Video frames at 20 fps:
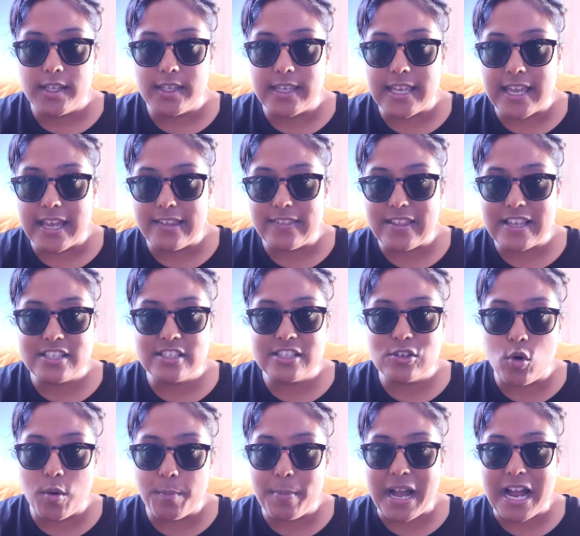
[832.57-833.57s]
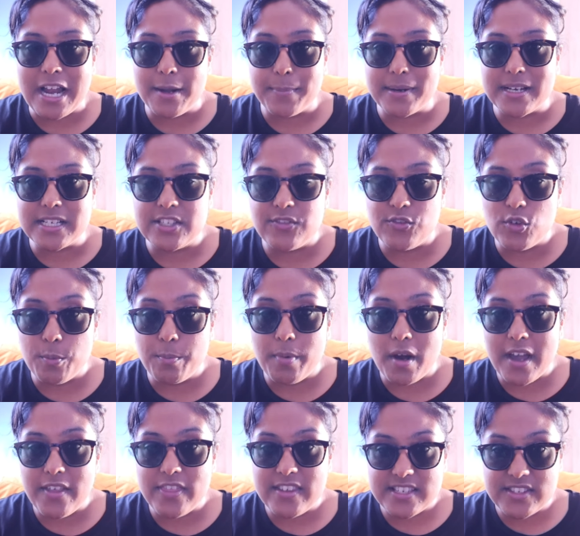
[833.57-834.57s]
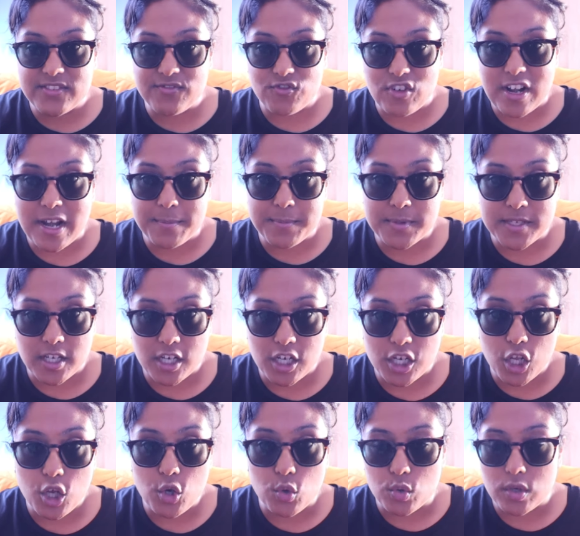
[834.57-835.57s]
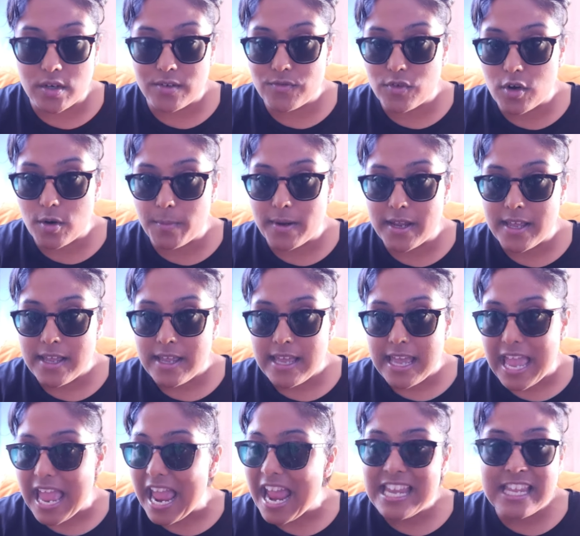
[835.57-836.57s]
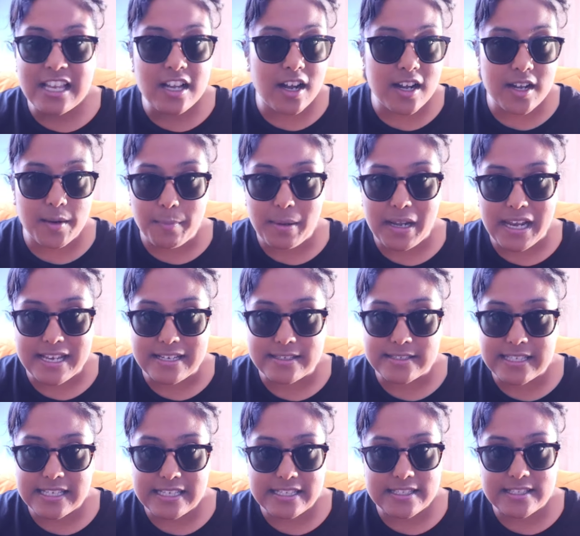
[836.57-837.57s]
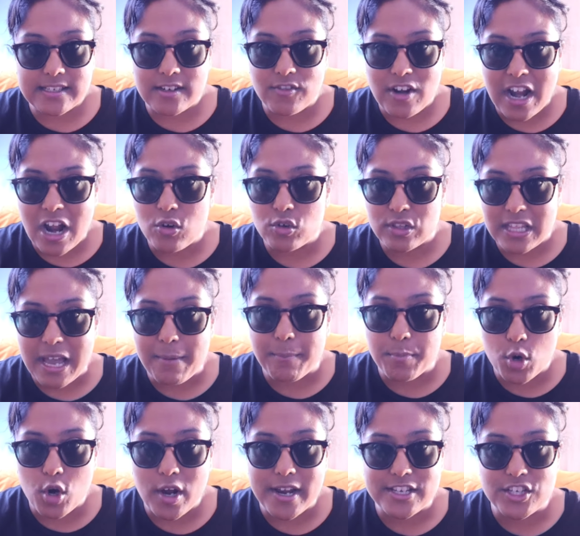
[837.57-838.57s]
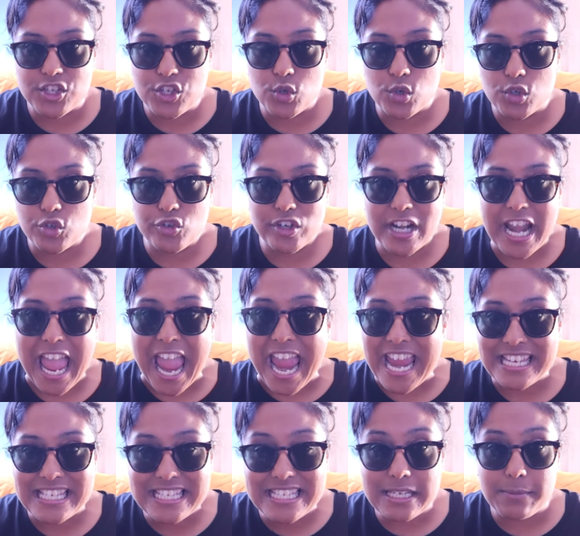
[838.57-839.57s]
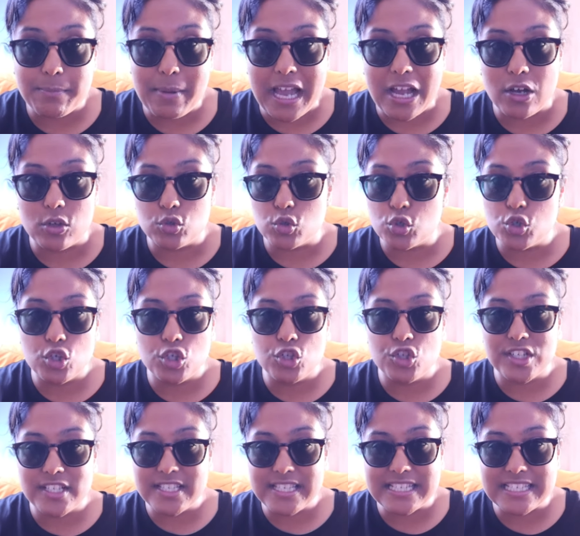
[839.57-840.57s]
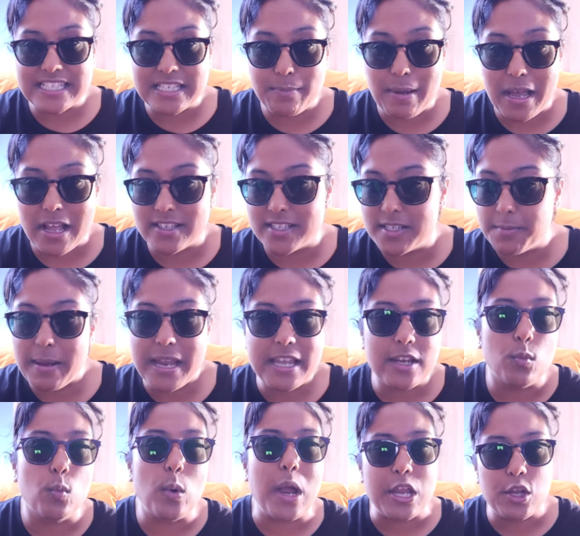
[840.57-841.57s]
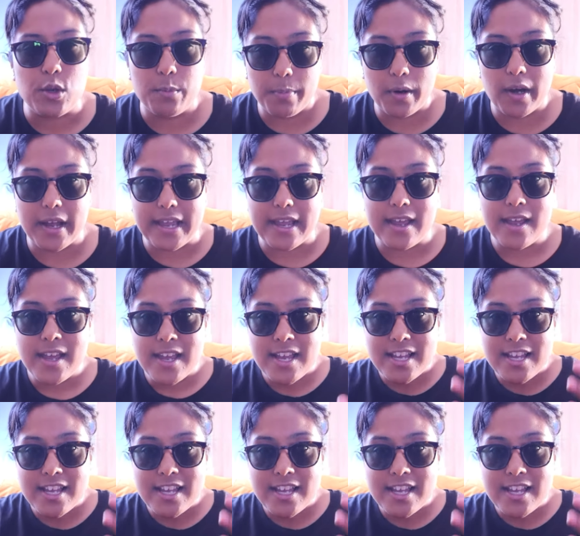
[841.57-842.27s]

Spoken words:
yeah, that's not bad, because if you buy these frames alone from any kind of place, it's around that price, £280 or £260, depending where you buy it,